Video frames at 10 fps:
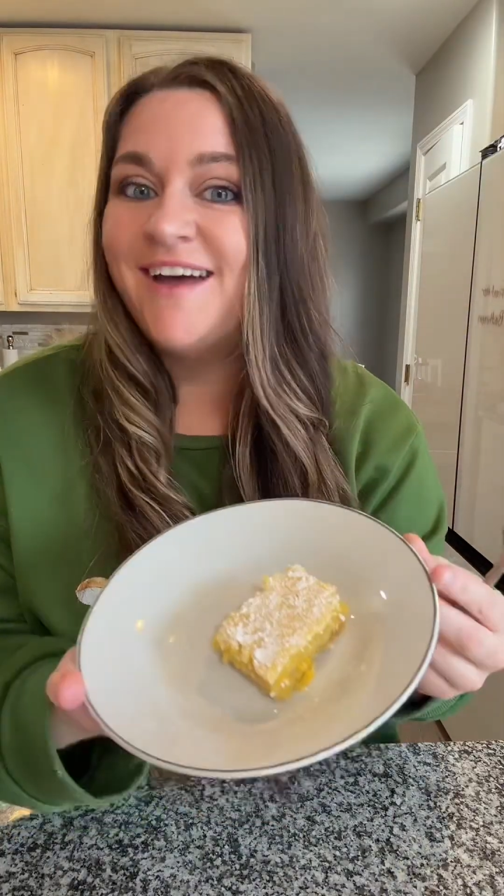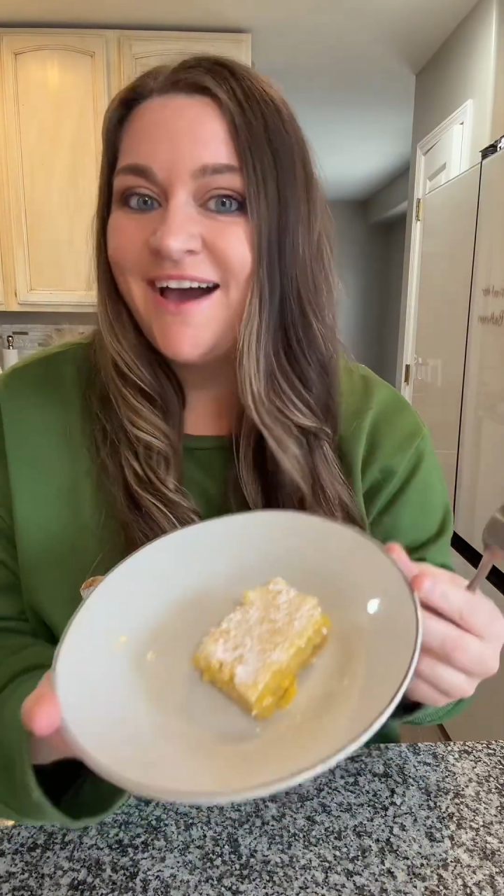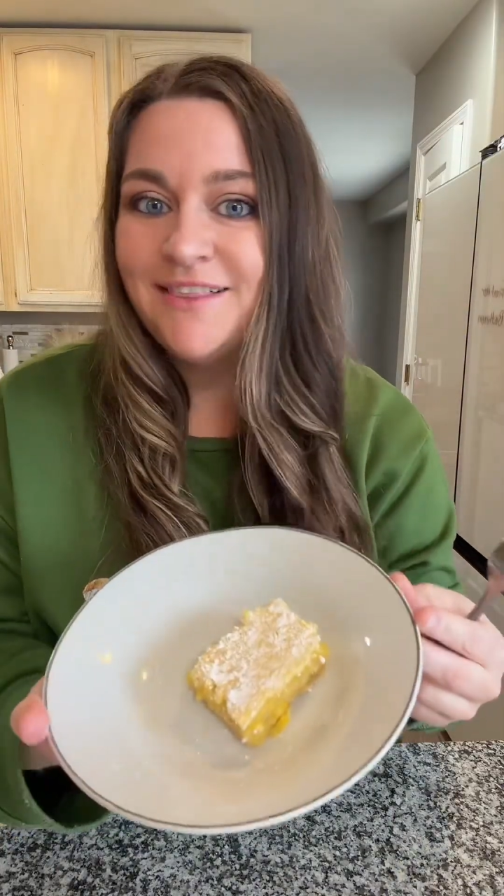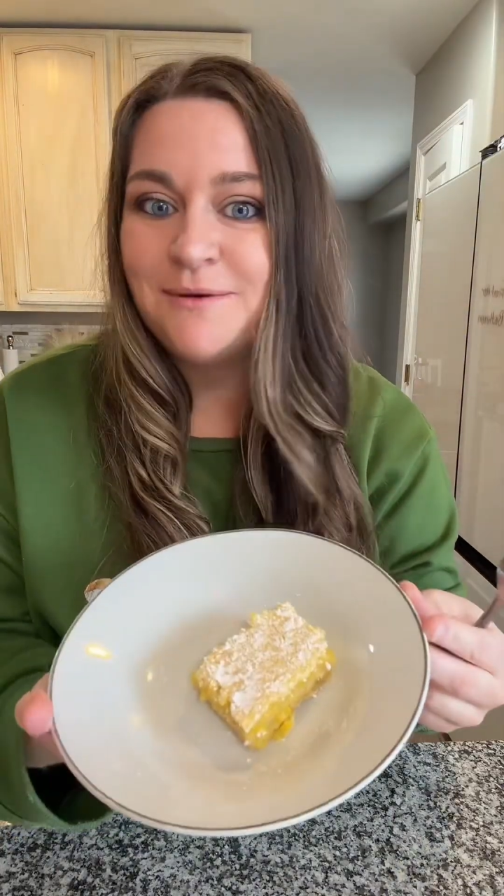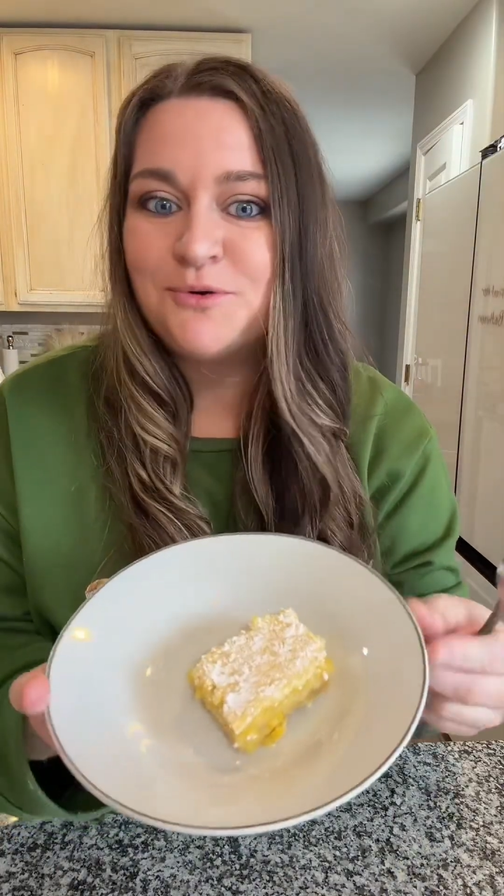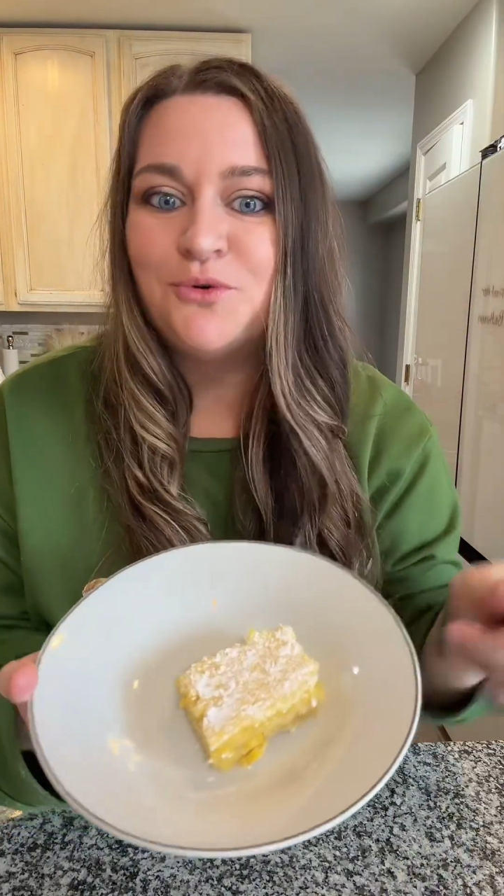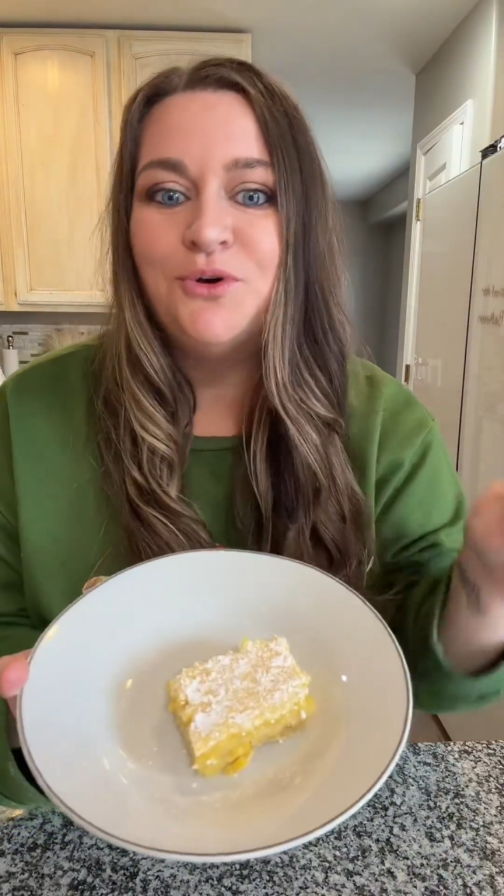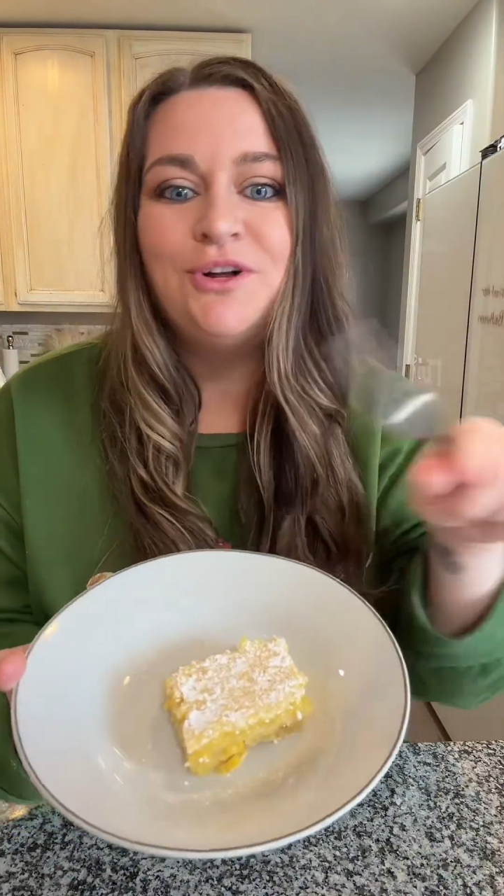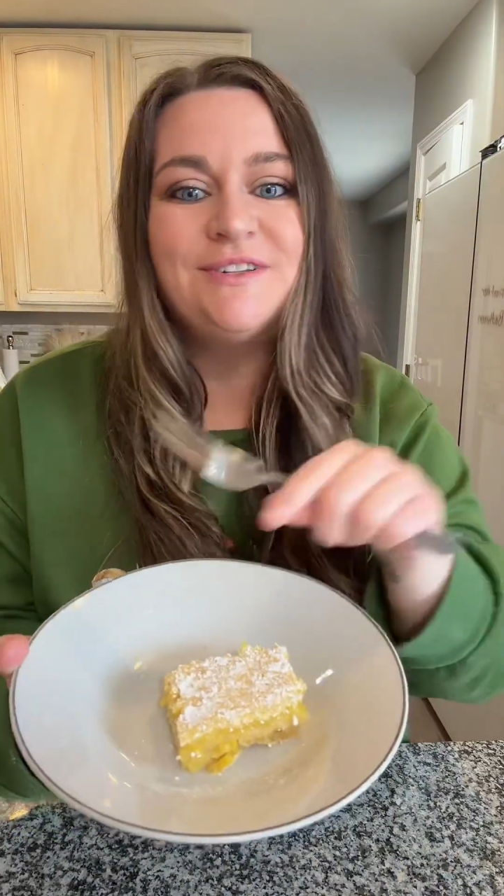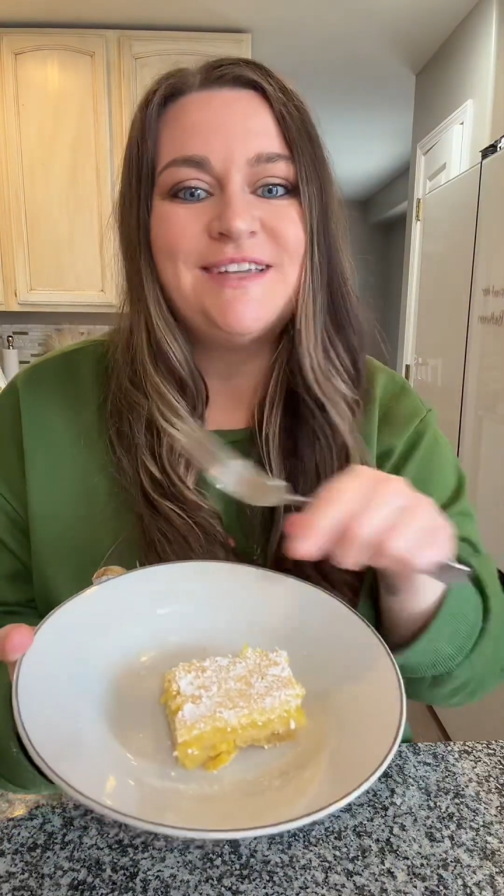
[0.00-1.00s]
I let them
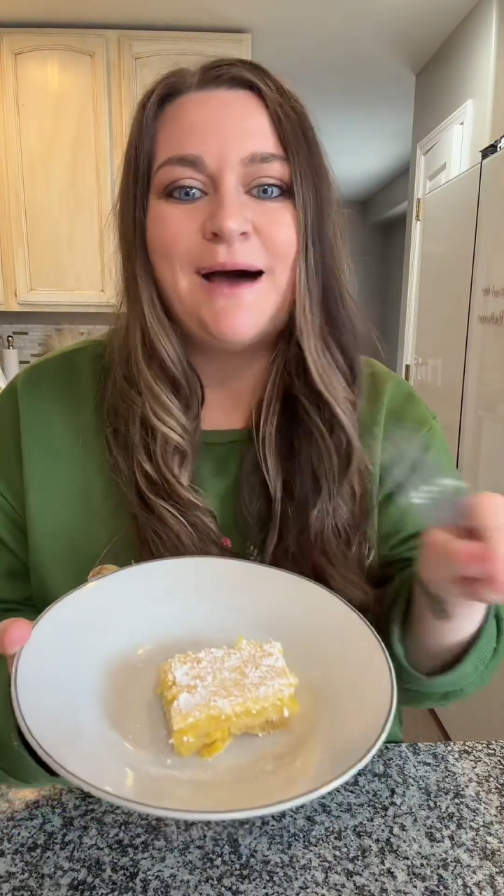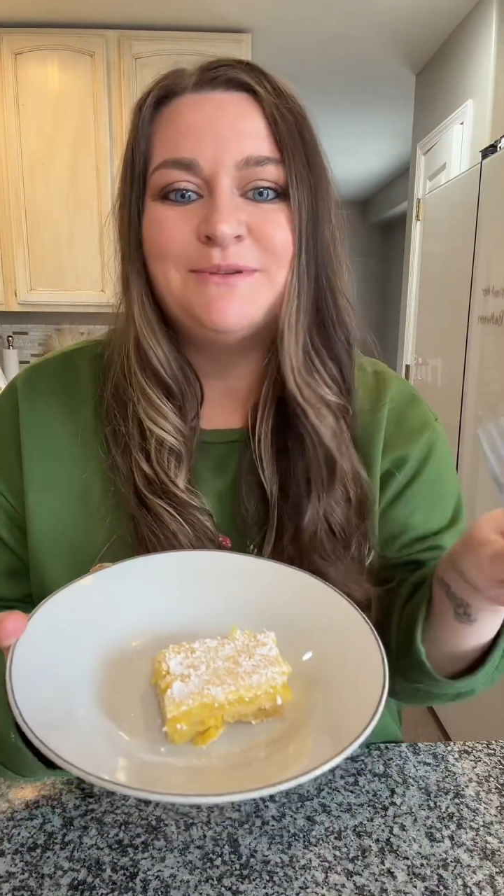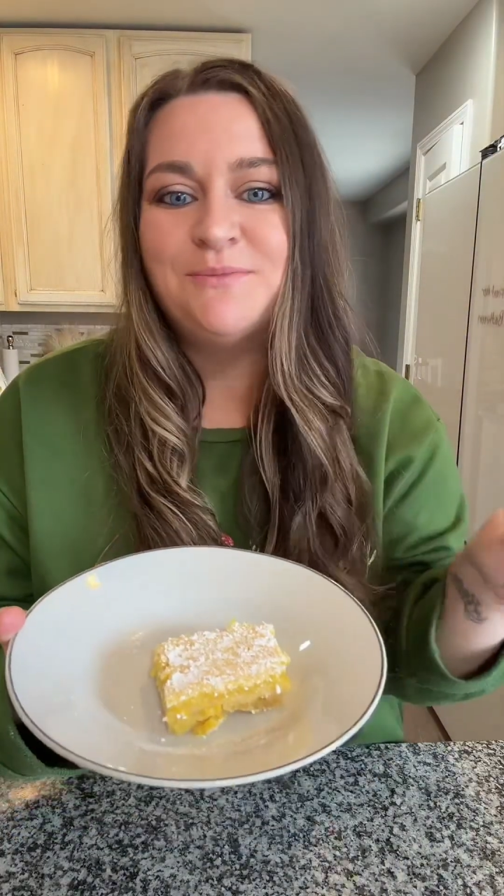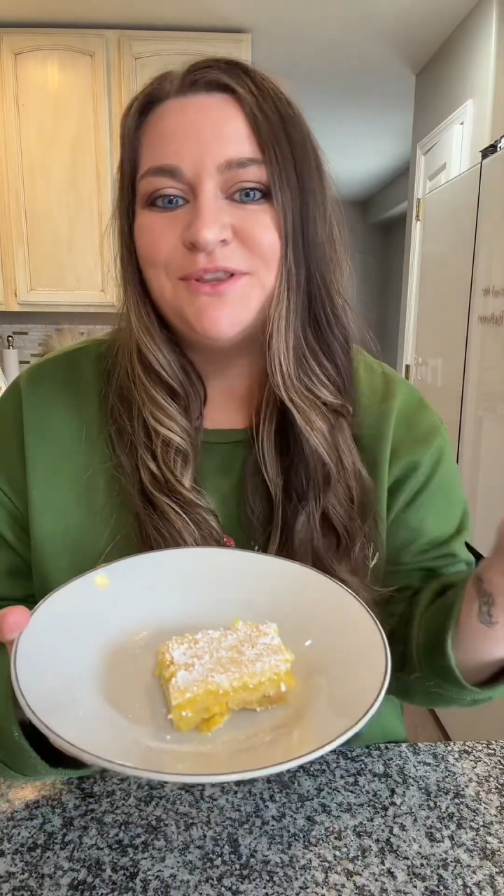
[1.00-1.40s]
cool, topped them with